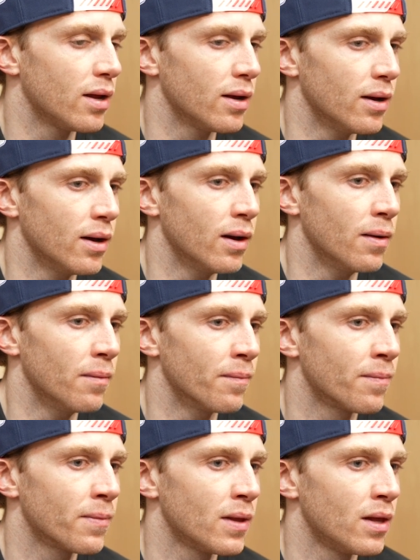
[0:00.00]

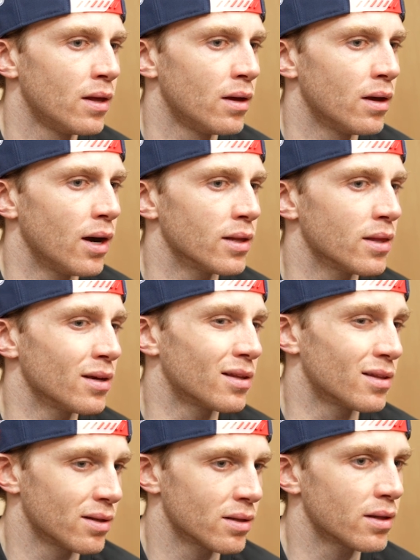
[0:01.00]
I think
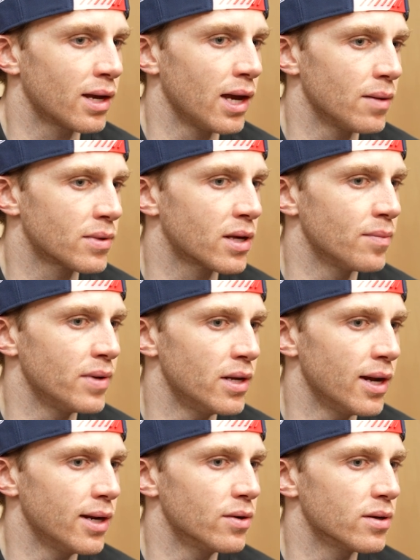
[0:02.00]
the games could be
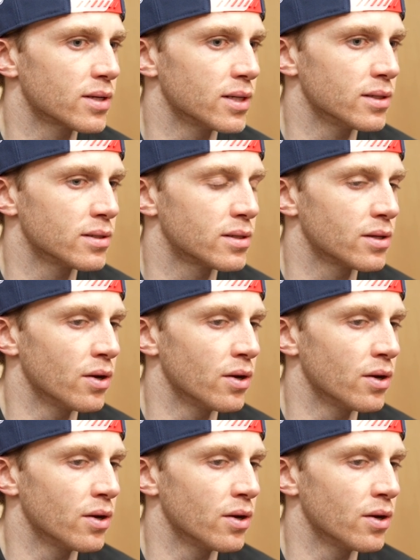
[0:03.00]
dangerous because,